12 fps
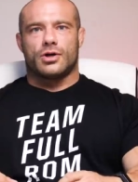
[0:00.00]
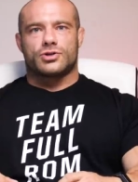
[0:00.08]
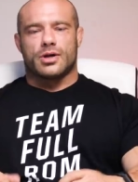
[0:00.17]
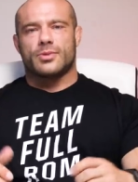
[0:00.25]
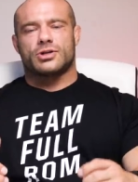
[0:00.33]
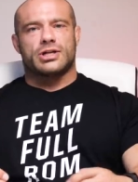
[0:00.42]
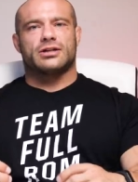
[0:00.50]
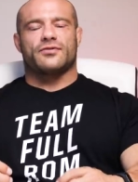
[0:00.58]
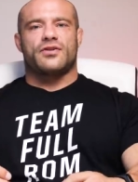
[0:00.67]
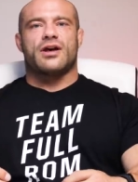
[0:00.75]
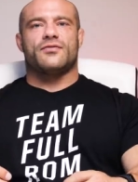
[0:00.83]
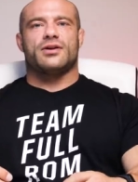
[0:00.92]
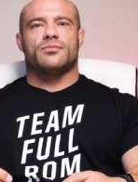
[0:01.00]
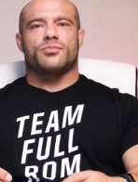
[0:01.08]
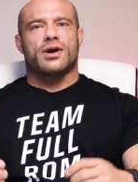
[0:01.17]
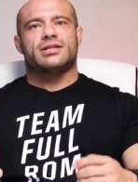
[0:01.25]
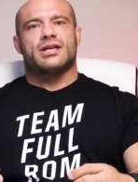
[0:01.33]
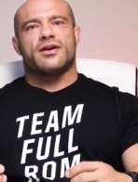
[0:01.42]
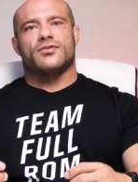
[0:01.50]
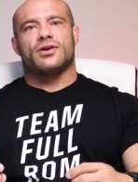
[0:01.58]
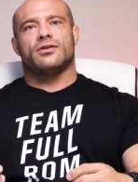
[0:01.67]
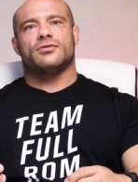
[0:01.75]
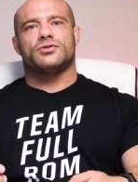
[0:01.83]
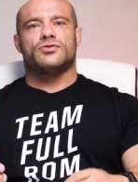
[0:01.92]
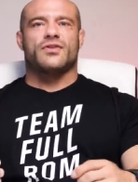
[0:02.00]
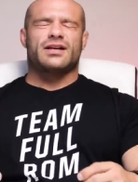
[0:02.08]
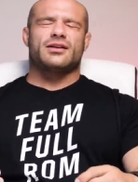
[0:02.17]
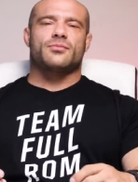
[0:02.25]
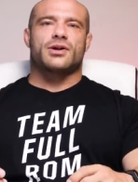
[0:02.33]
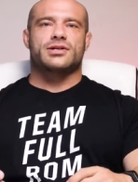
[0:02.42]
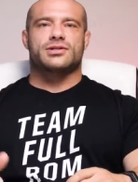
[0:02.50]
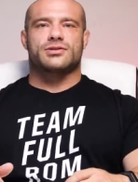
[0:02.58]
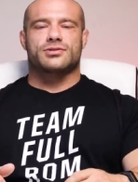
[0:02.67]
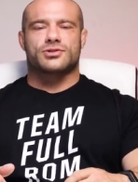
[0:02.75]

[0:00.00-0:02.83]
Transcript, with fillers: so I'm going to deadlift heavy and press heavy and do Viking presses.